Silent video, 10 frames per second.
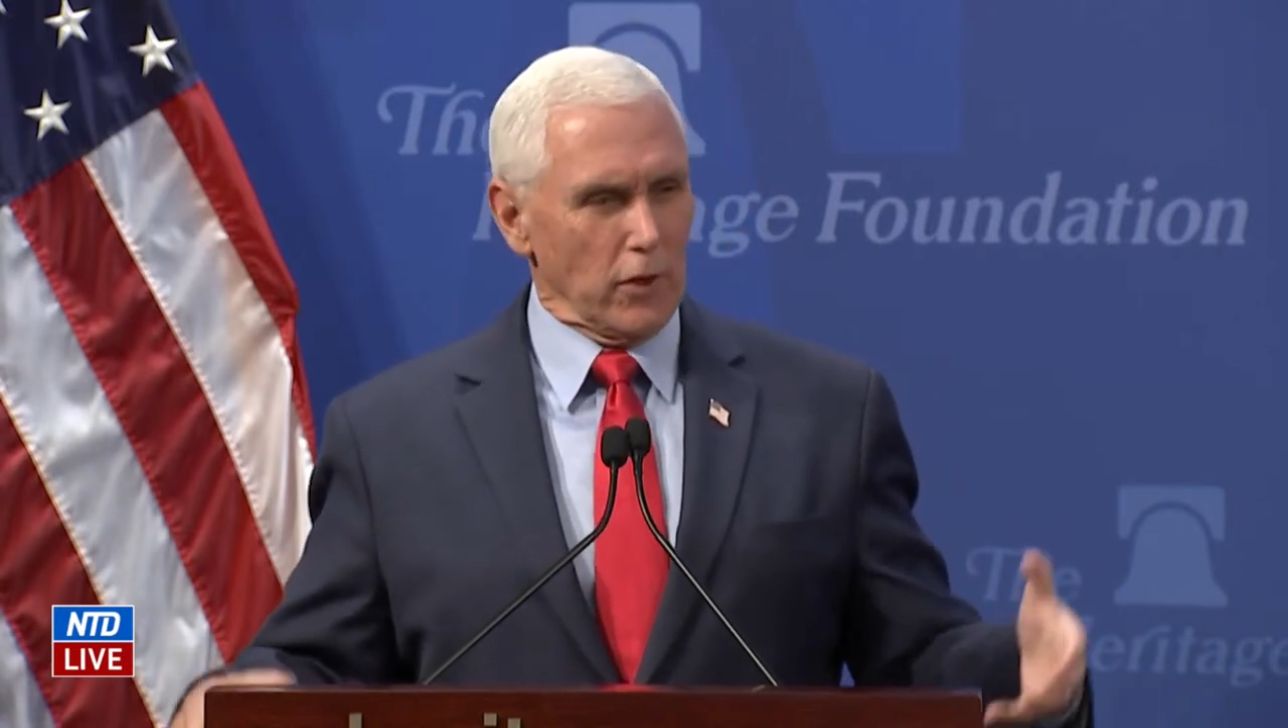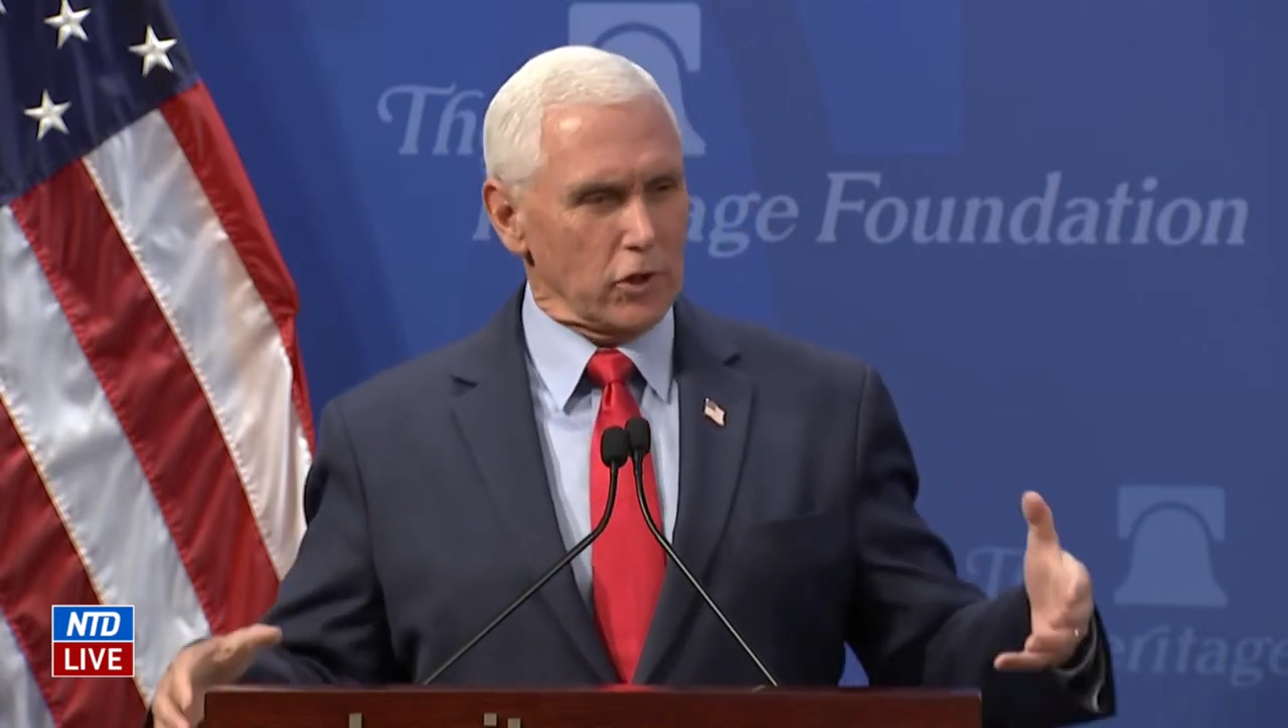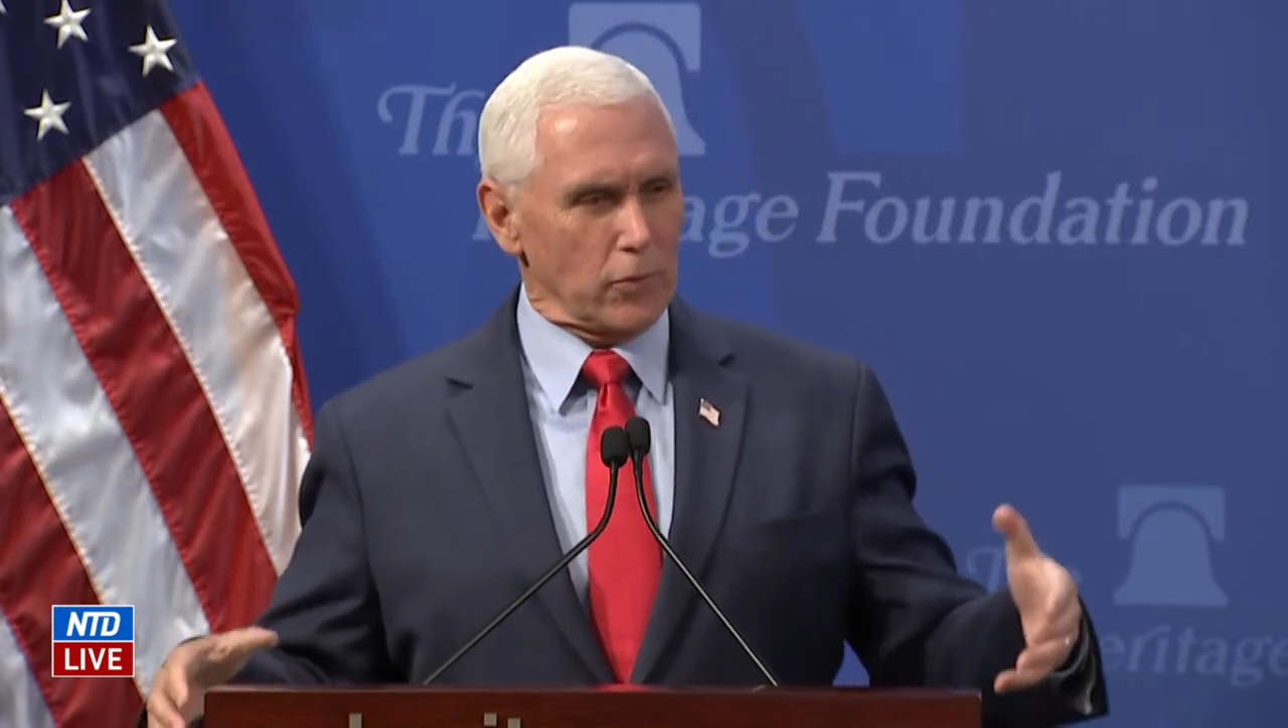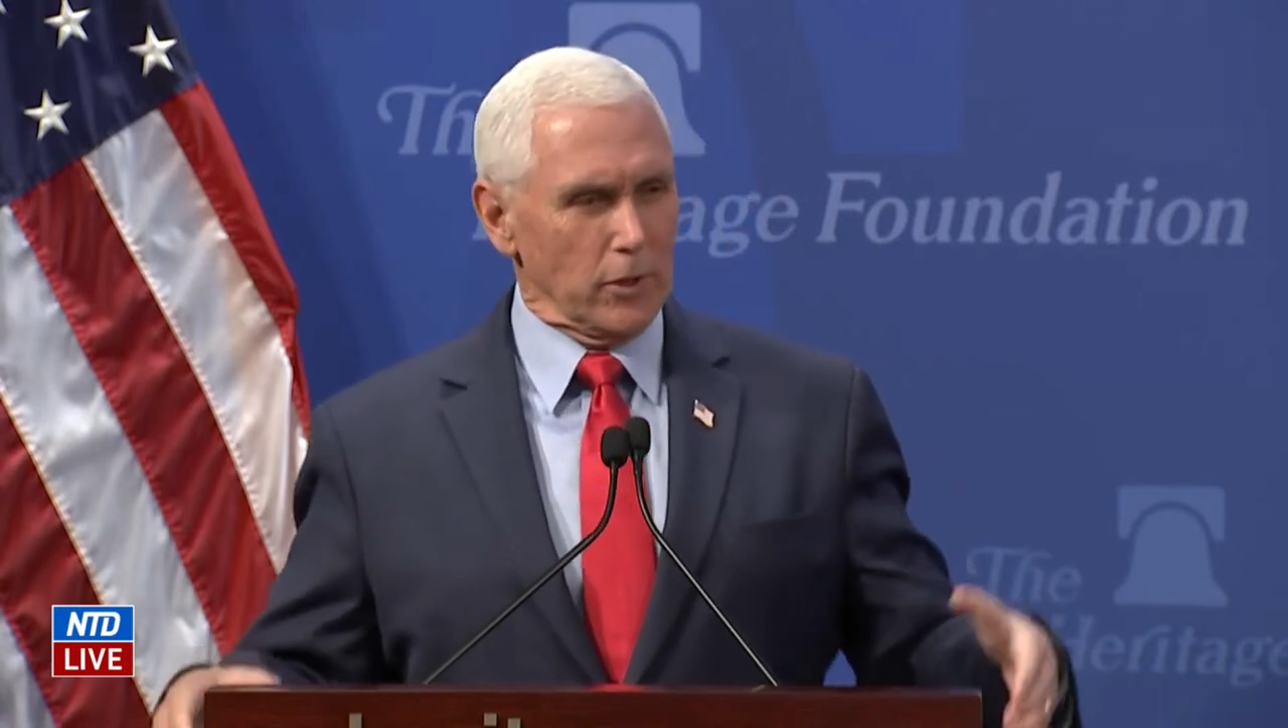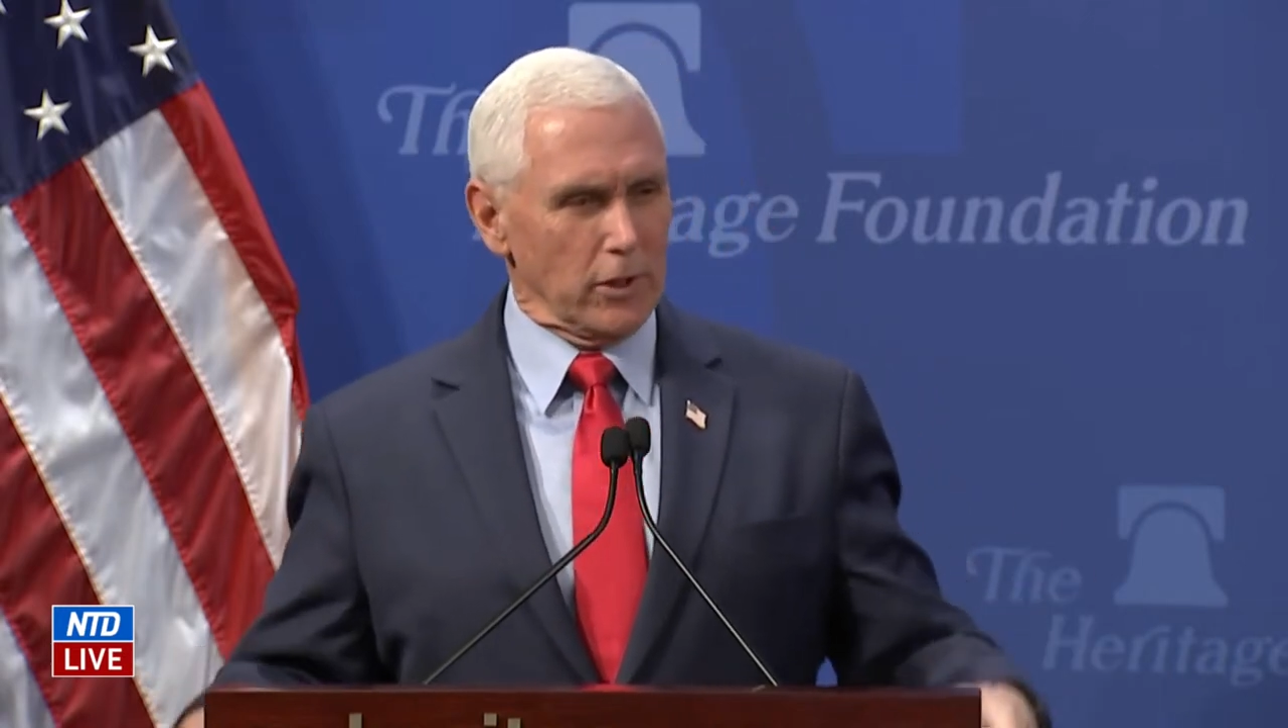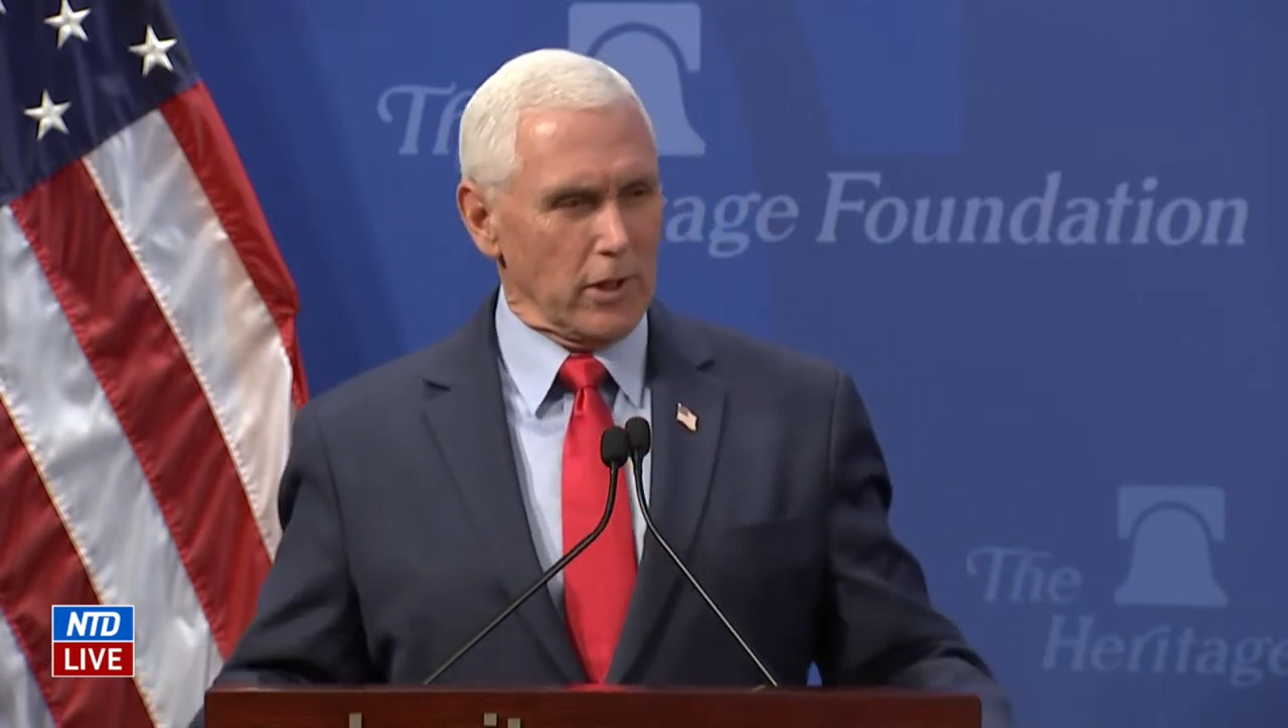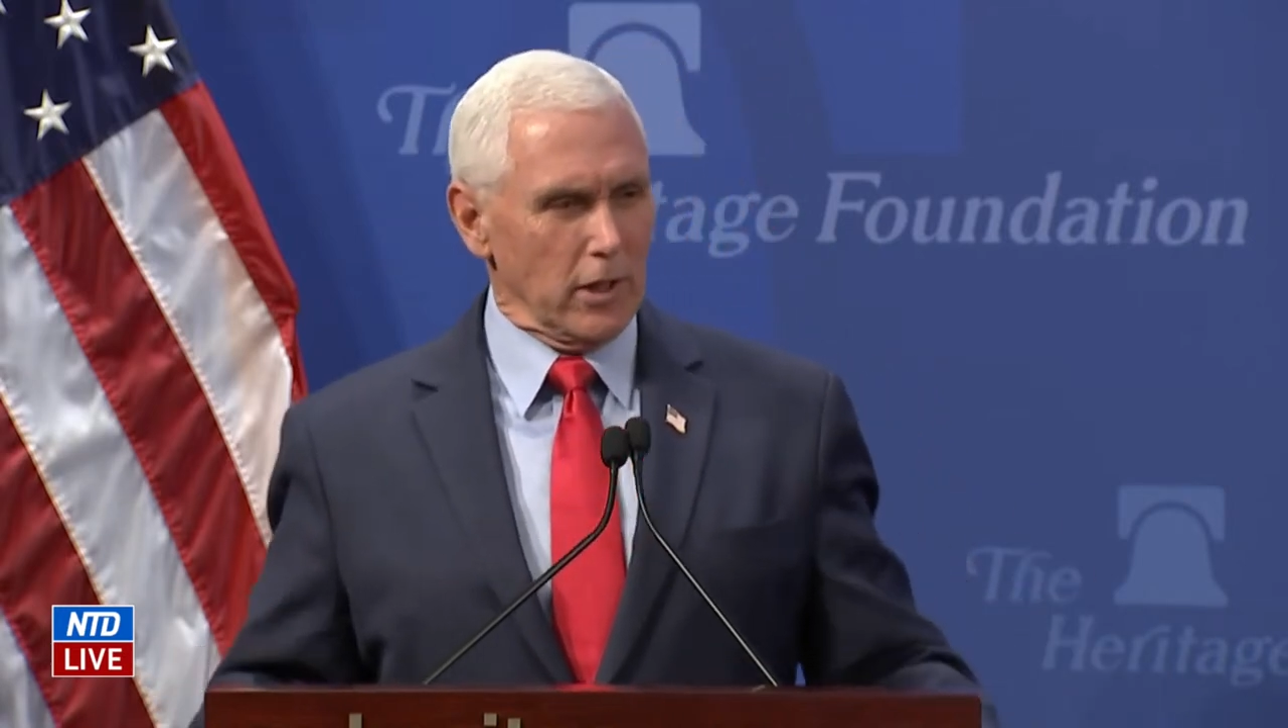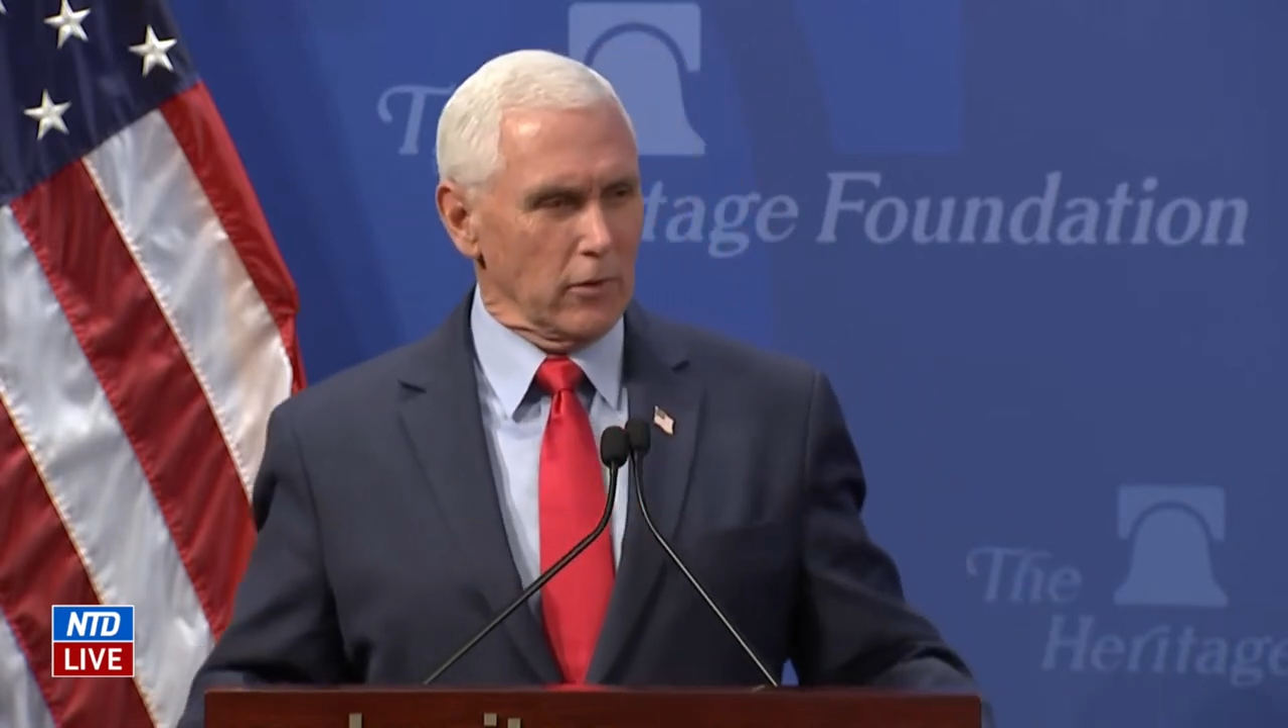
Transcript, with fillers: freshman in